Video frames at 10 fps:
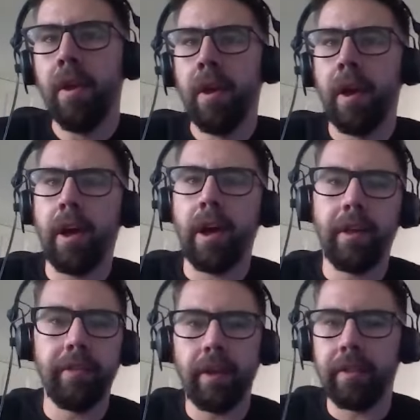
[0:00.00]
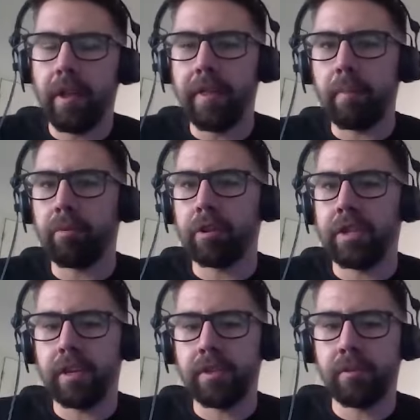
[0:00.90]
Uh, and, and, and that
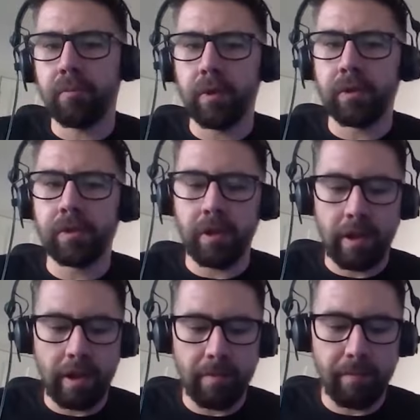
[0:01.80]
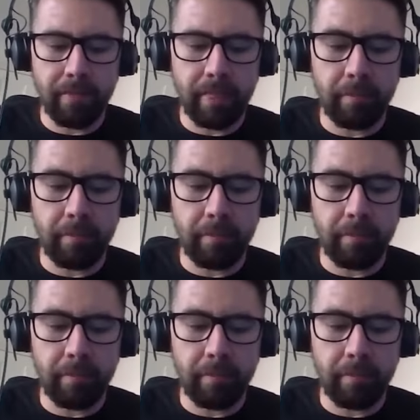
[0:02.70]
project was um,